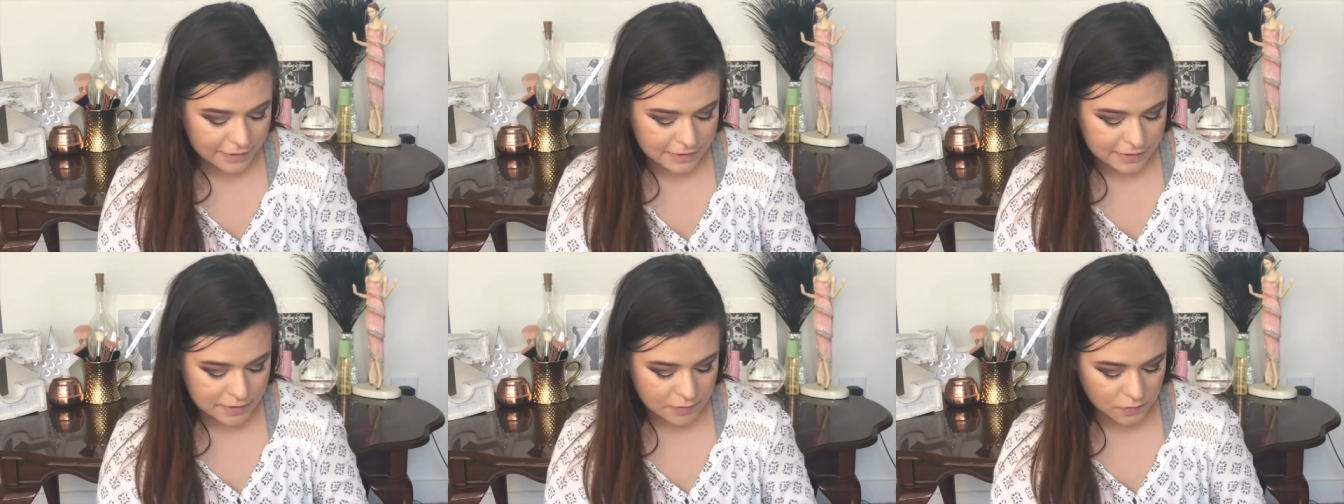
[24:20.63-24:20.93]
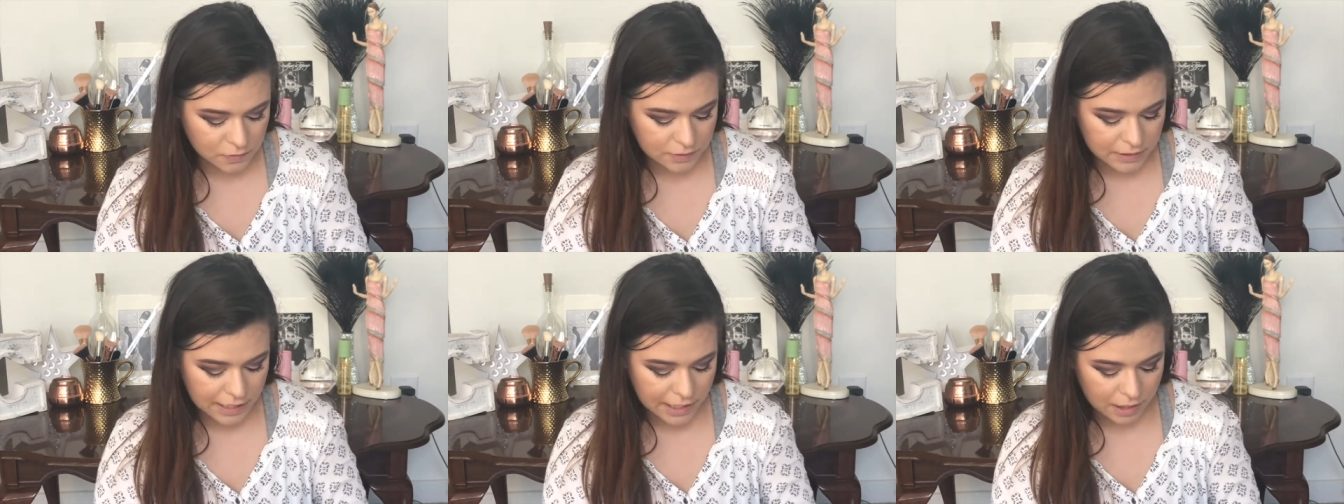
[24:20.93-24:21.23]

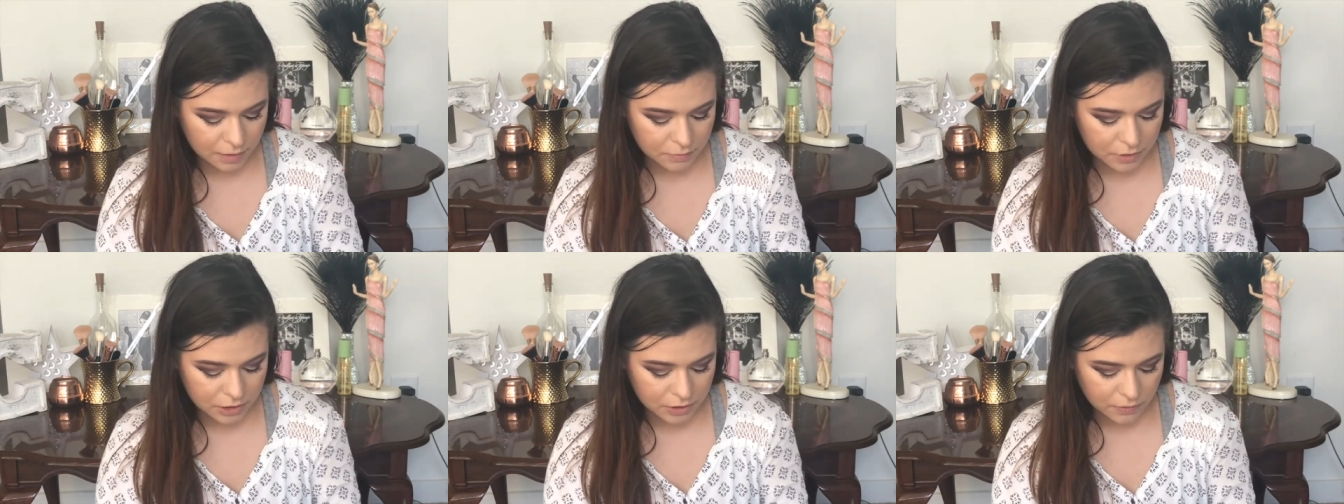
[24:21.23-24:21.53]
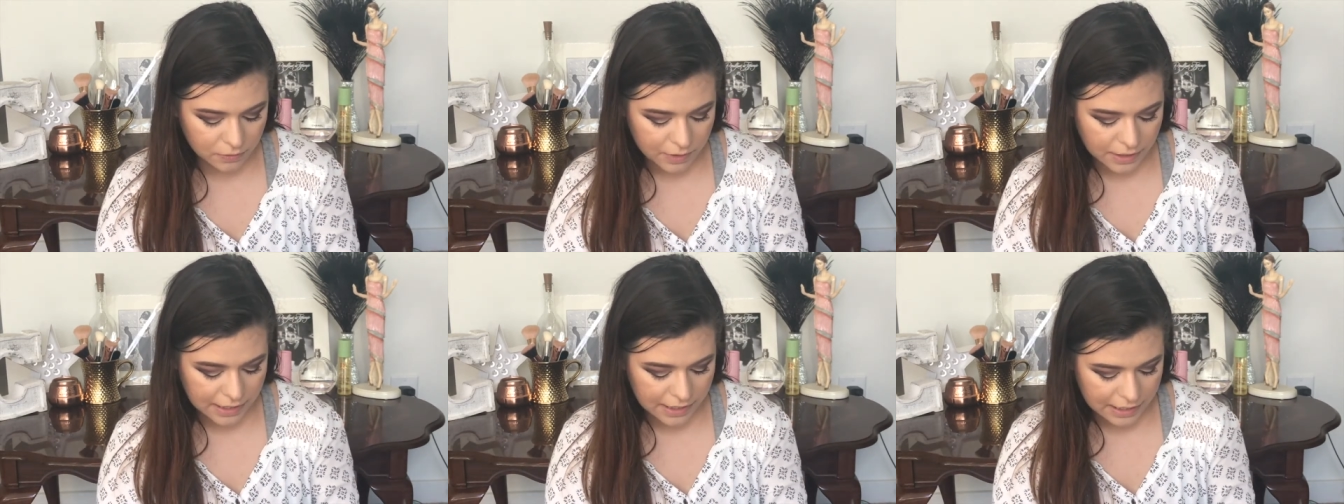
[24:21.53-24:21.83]
So now I'm gonna
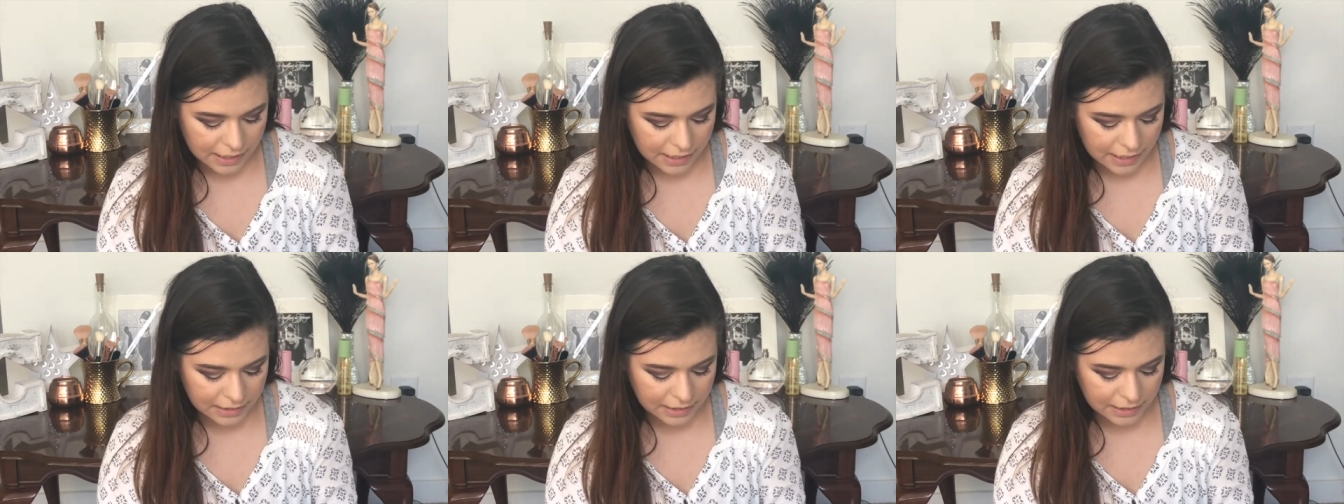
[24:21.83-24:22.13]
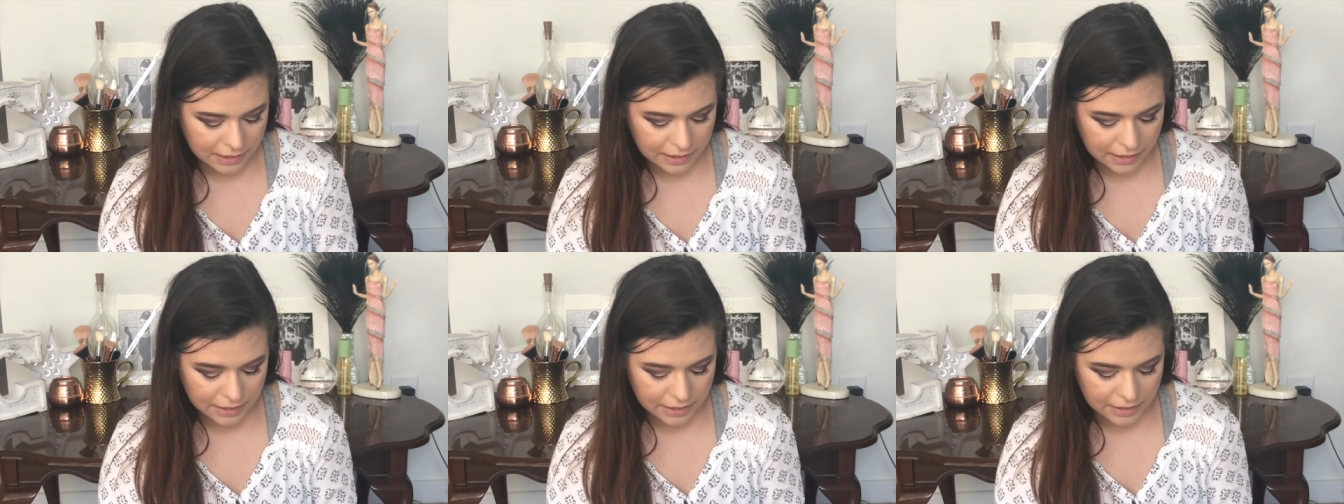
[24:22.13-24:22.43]
go ahead
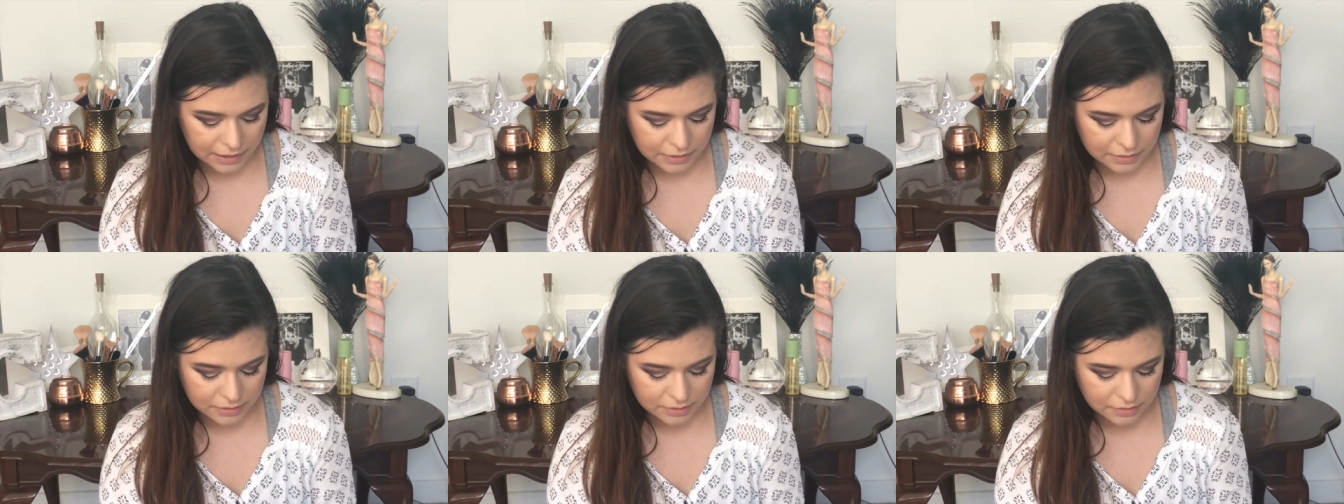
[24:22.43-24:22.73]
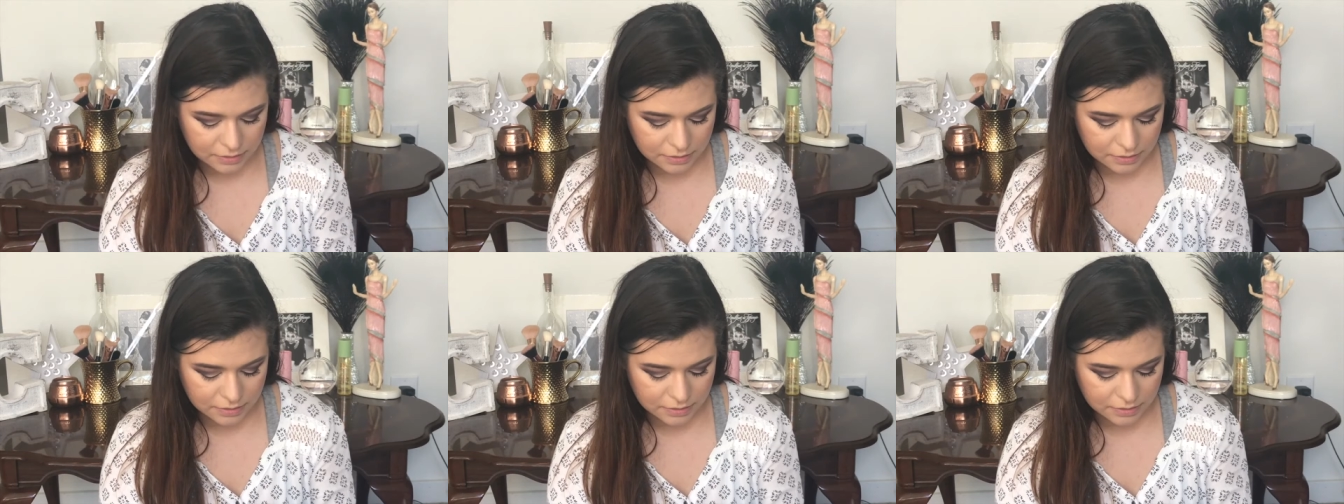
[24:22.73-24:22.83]
and